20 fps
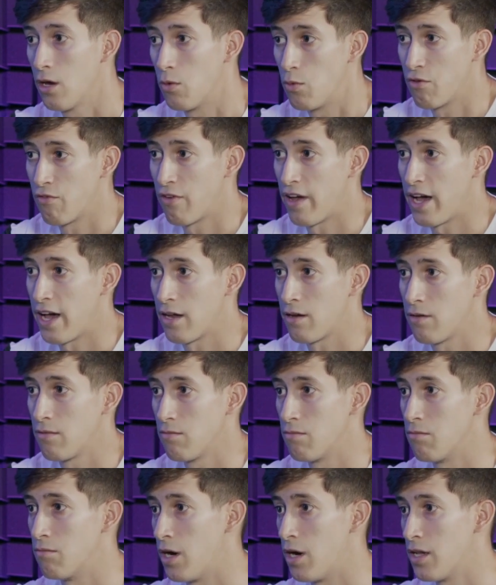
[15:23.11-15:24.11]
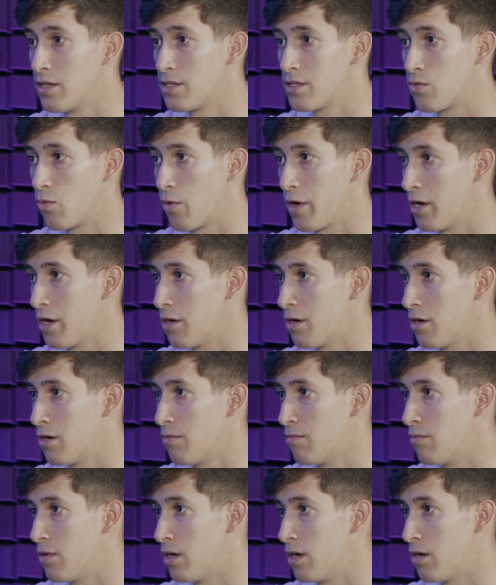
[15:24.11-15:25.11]
We've had months
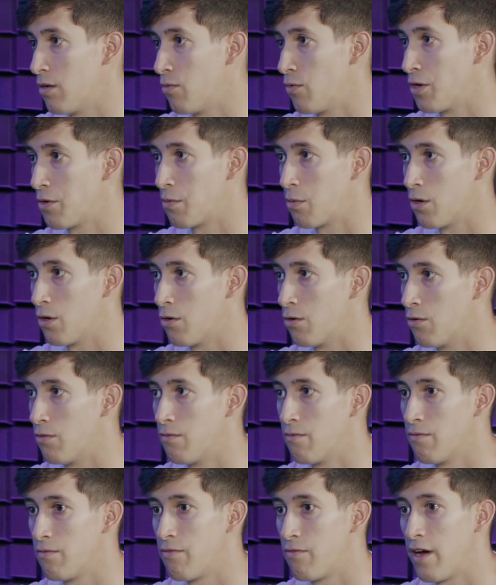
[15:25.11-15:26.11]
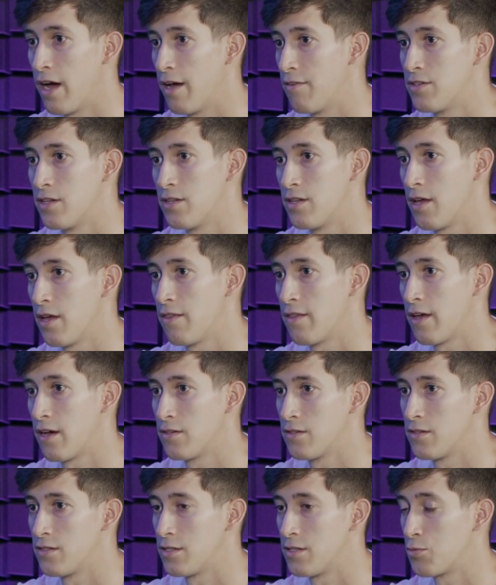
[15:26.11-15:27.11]
where uh, we grow five to ten
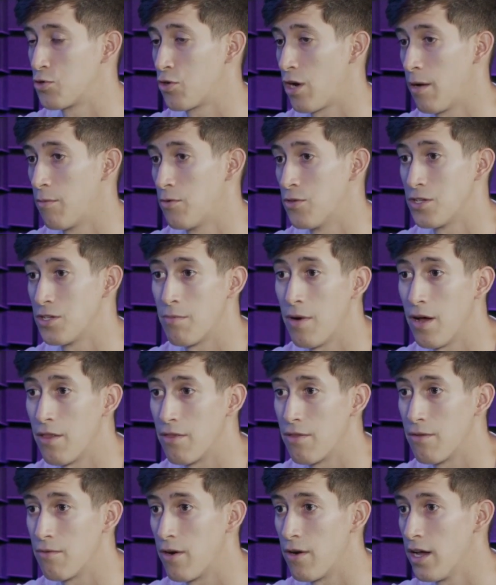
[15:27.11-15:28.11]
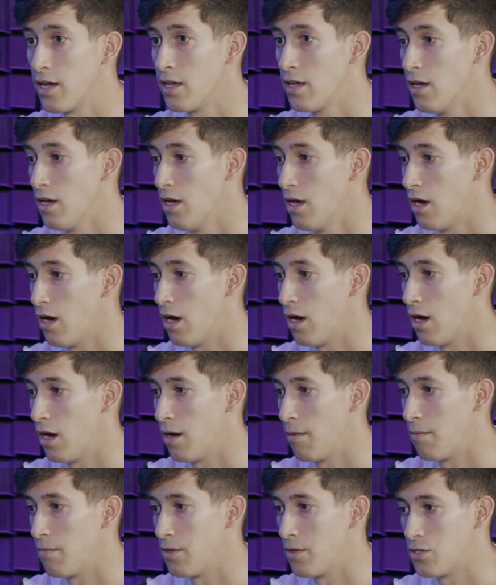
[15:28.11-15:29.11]
thousand subscribers a month, right? Mm-hmm.
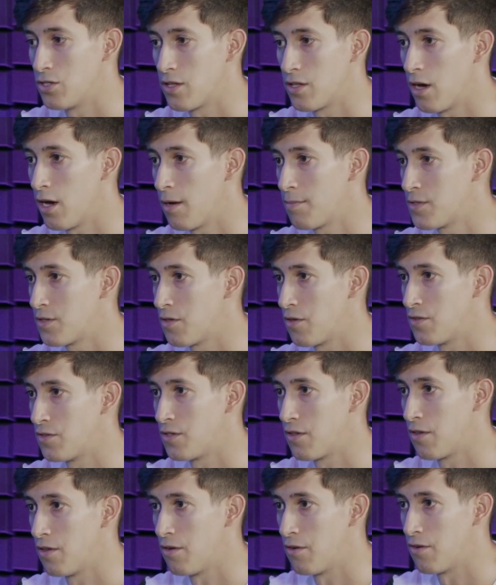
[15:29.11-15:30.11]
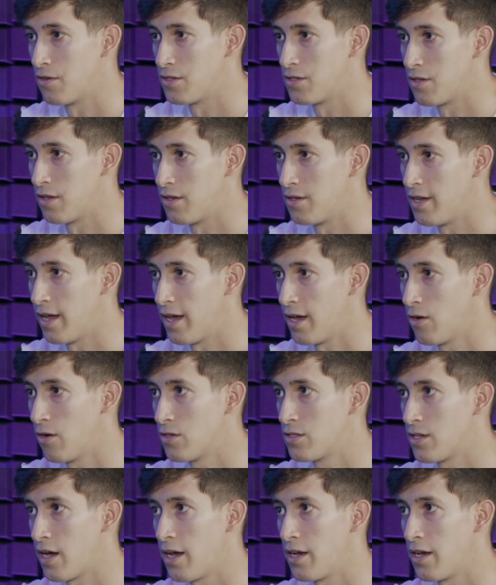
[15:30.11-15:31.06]
Um, there's the ups, there's there's the downs.